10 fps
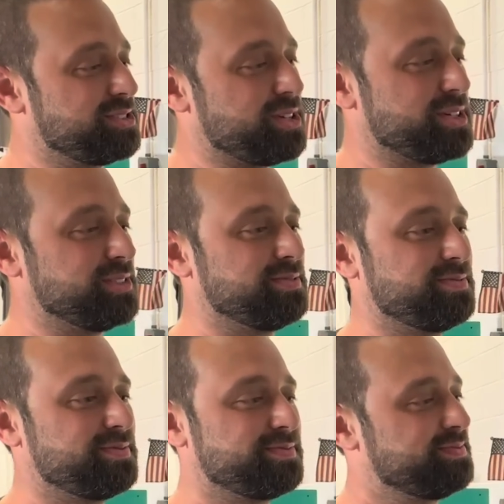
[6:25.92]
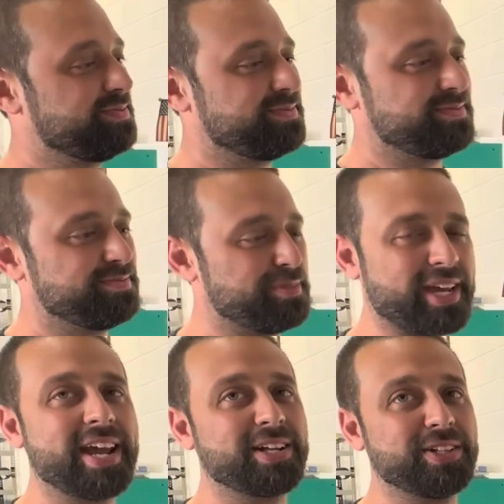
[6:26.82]
so
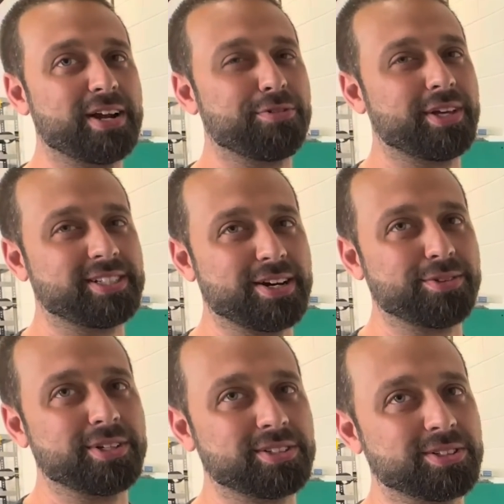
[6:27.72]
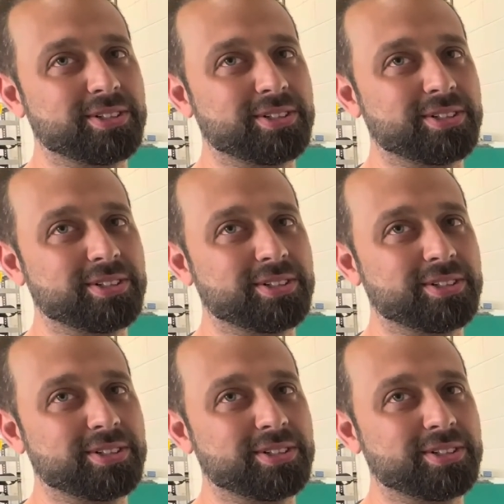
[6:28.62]
mechanically everything's healthy. So